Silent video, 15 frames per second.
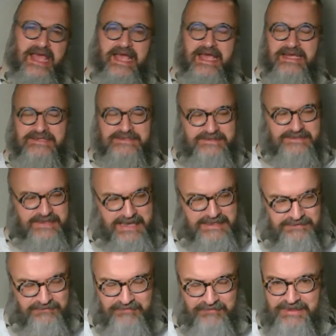as
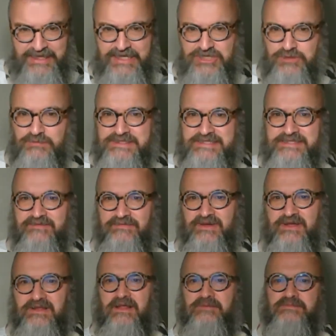has affiliation with
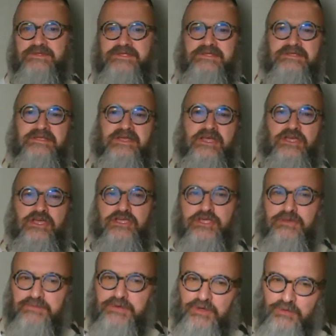civic clubs,
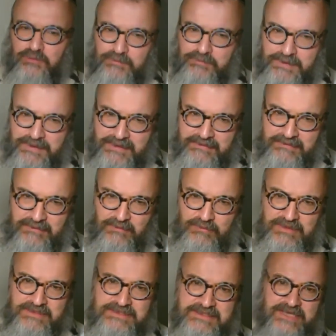communal political
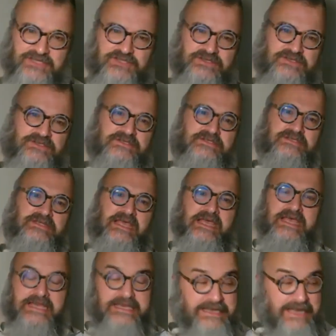organizations,
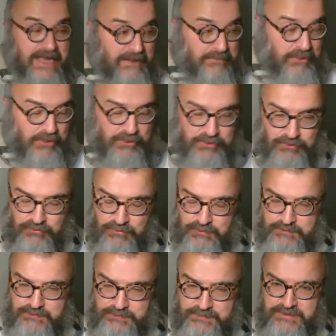neighborhood
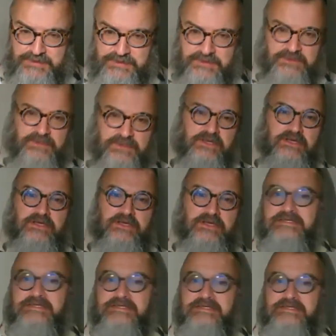groups,
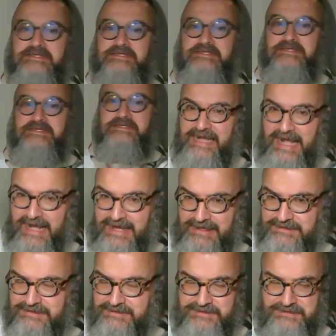
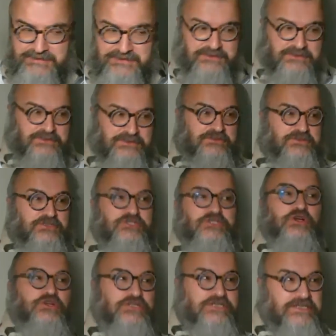synagogues,
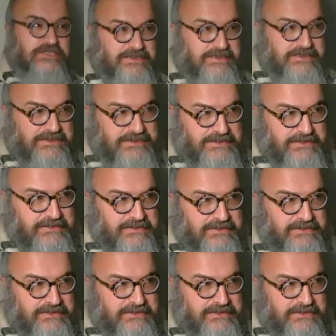churches,